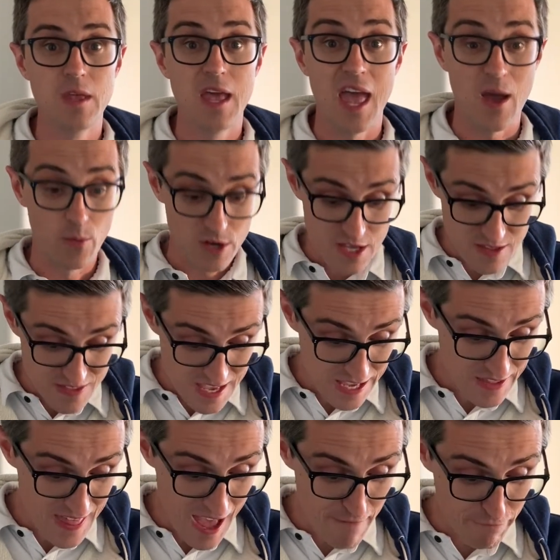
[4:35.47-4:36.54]
And when you think
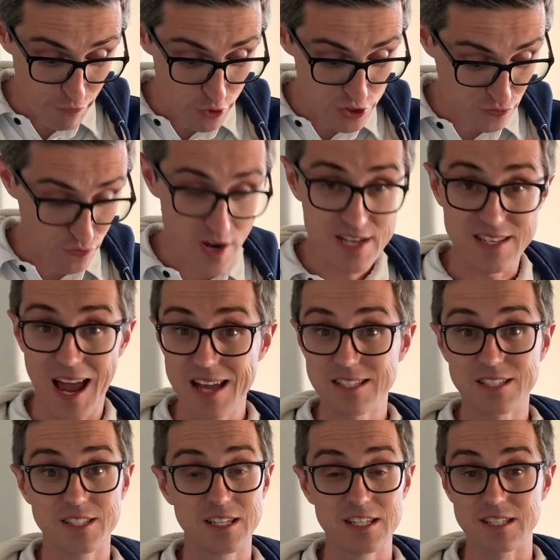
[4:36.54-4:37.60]
of that first phrase,
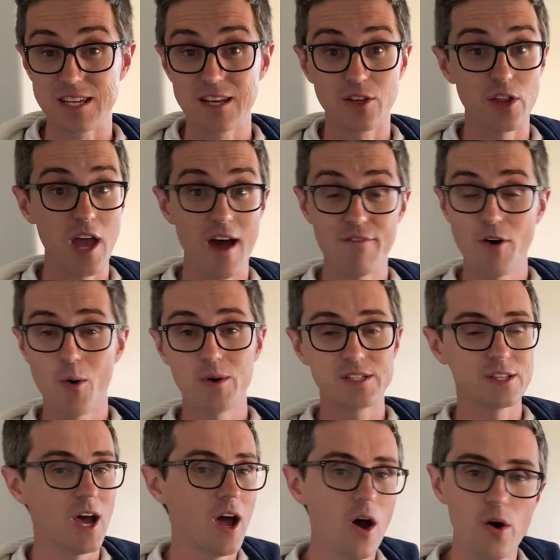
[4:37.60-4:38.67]
I've always
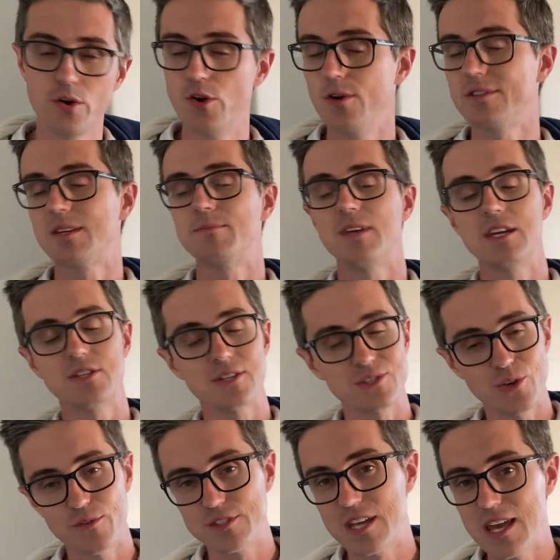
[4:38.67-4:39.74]
thought, oh, no temptation has
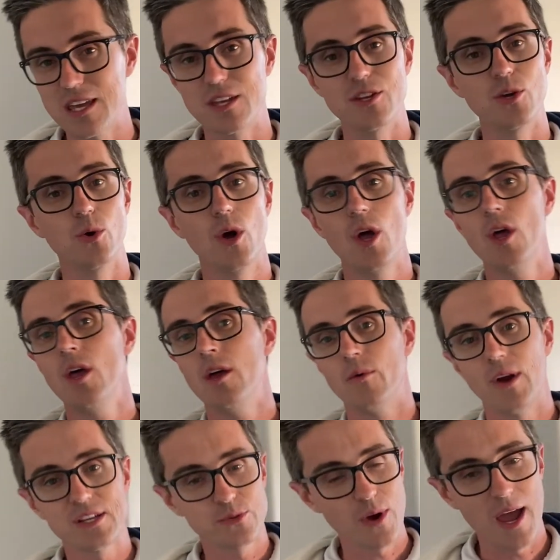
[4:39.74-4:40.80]
overtaken you.
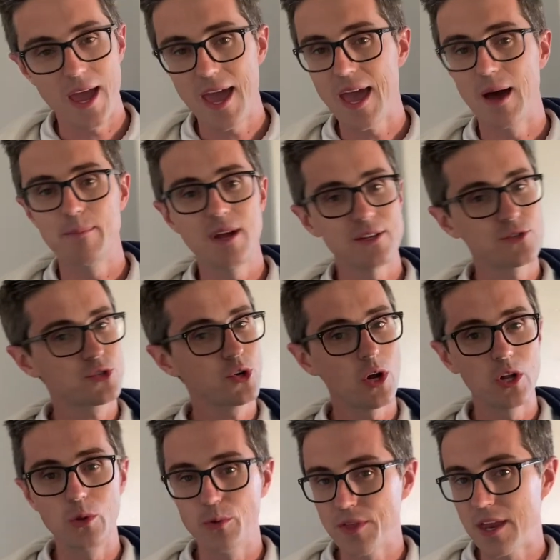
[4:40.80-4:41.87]
That's right. Hey, I'm not
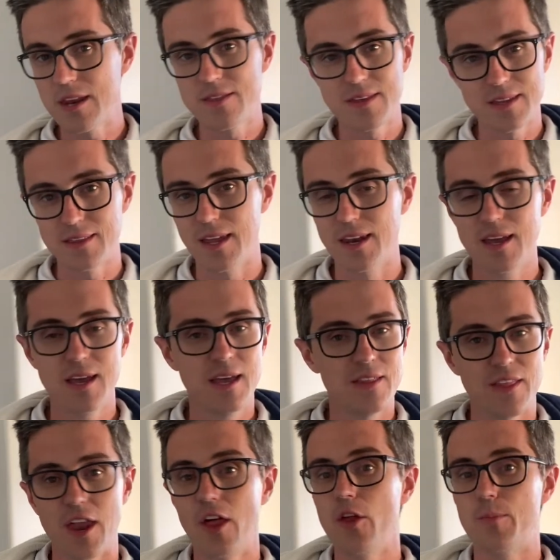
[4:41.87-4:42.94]
struggling with anything
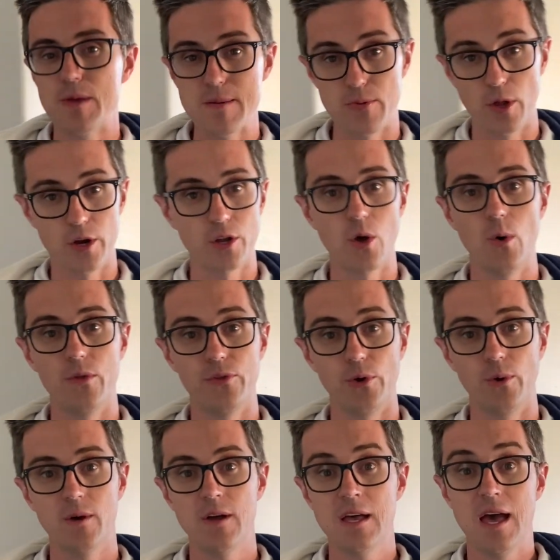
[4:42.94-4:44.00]
that other people aren't going
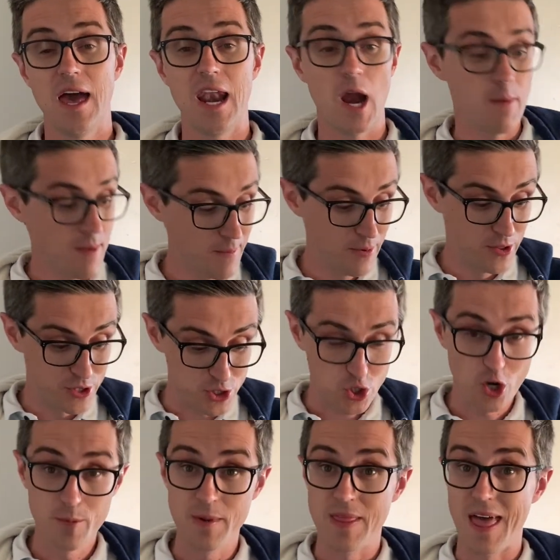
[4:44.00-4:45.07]
through. And I remember the
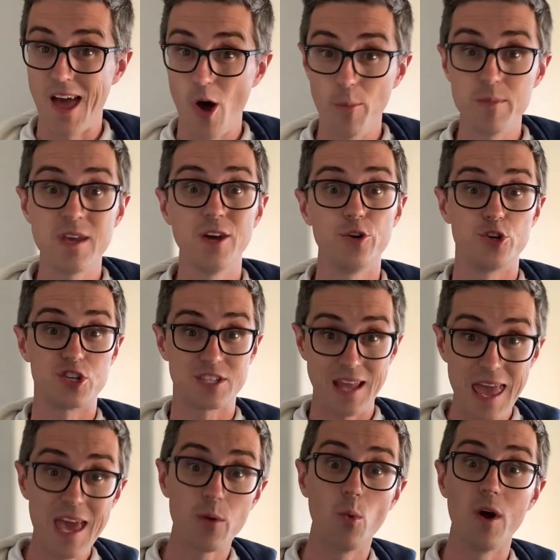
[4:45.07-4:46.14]
sermon that helped me
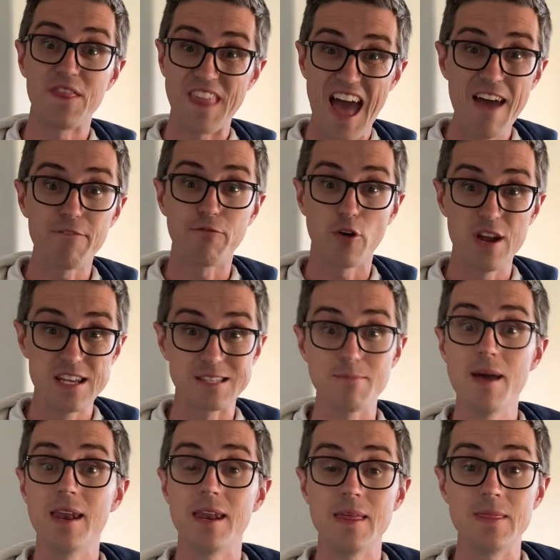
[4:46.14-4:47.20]
understand what that phrase
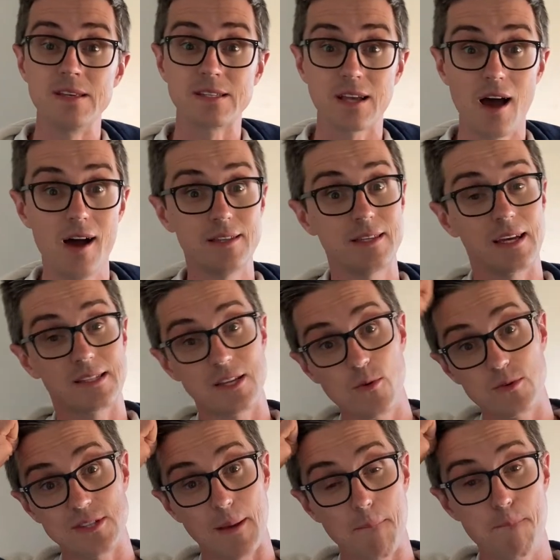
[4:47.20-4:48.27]
meant in this context. And it
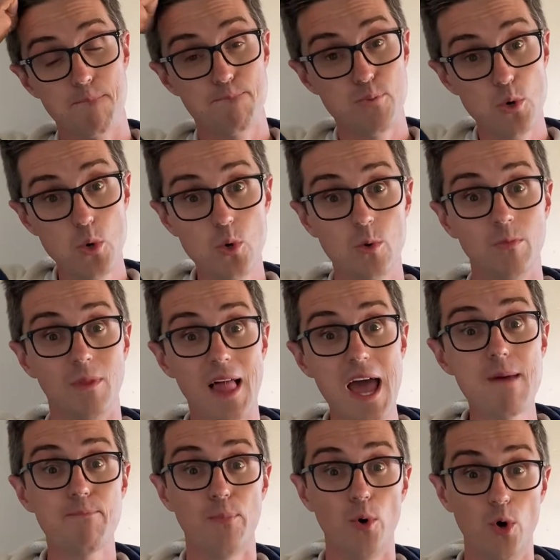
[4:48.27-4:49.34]
was like, boom,
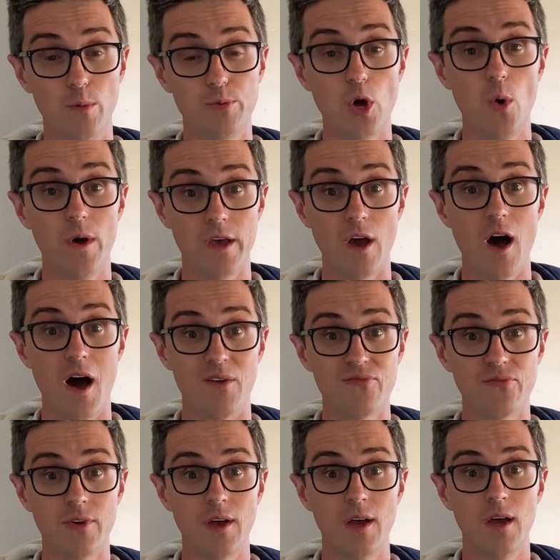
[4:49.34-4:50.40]
light bulb going
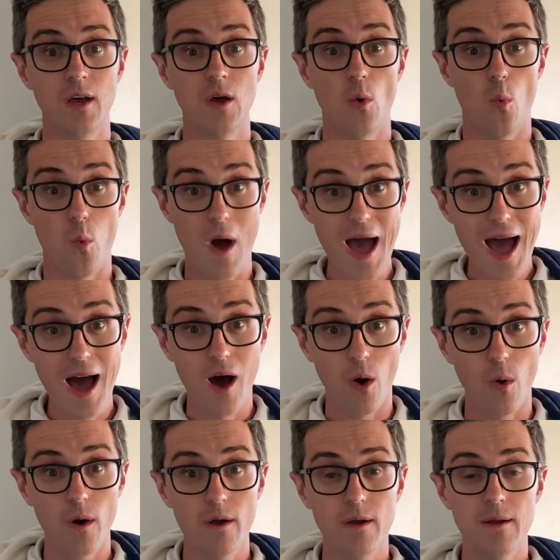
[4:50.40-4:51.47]
off.
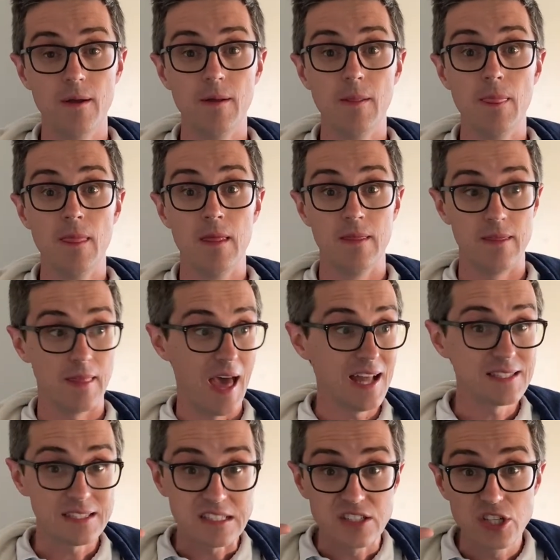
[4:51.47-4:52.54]
Wow,
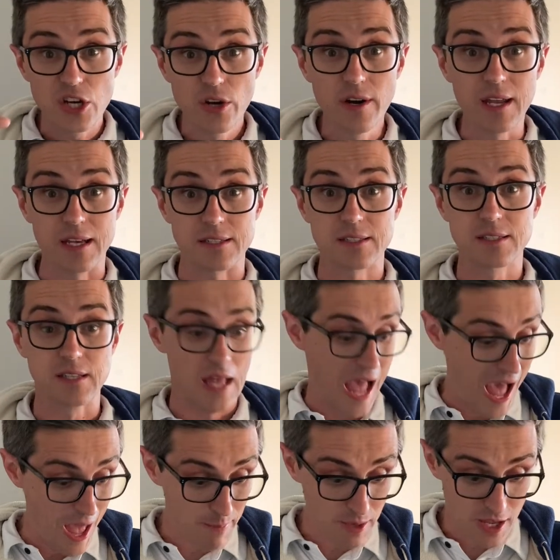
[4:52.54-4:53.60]
that's serious.
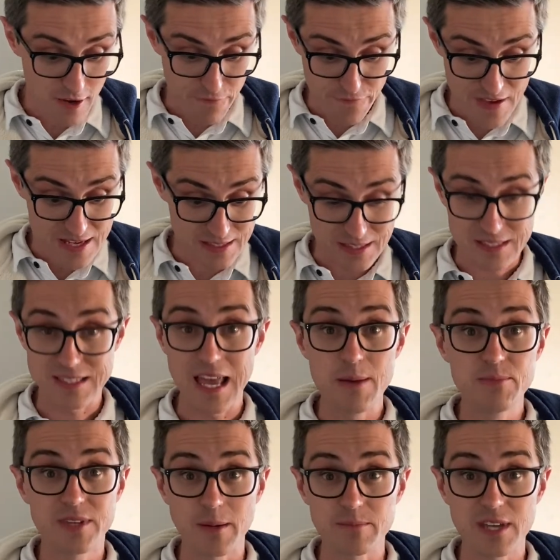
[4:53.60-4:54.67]
I'm going to face the
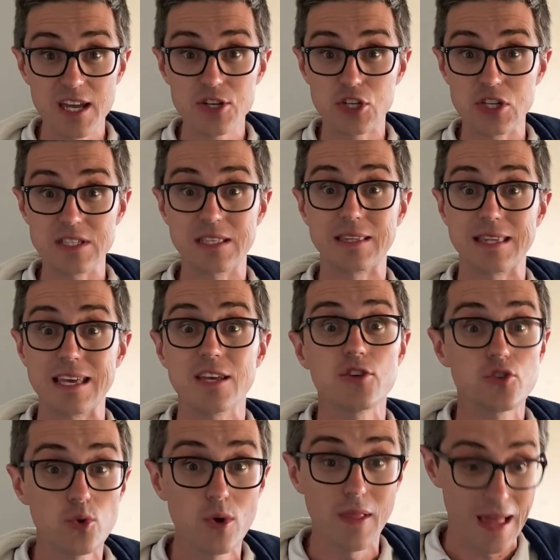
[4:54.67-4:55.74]
same temptations that the
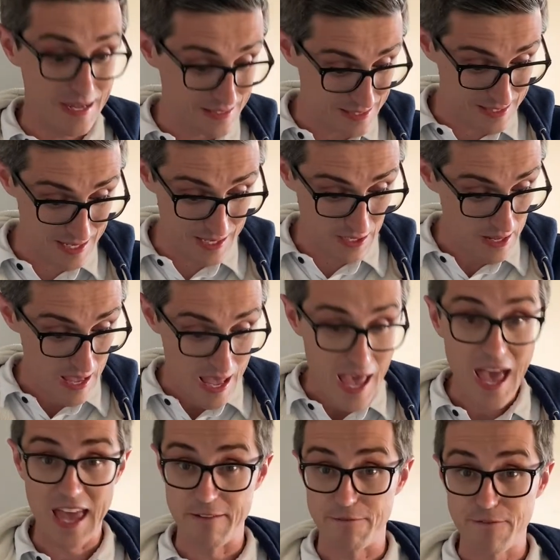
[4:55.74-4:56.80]
Israelites did,
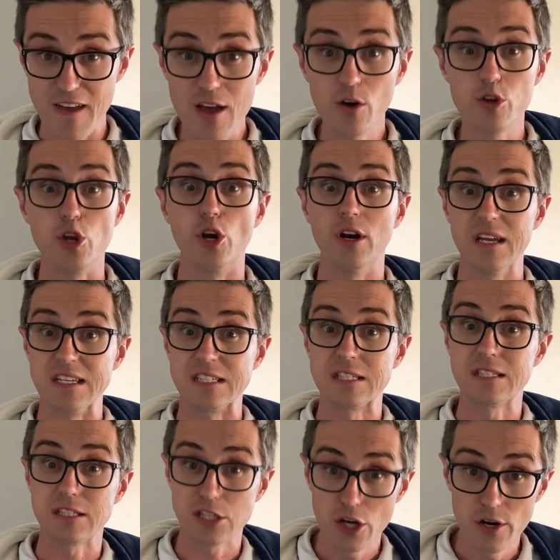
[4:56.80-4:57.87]
and failure is
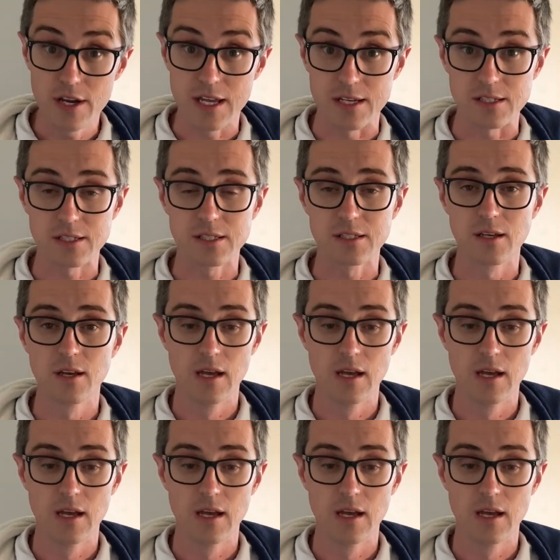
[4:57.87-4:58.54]
serious.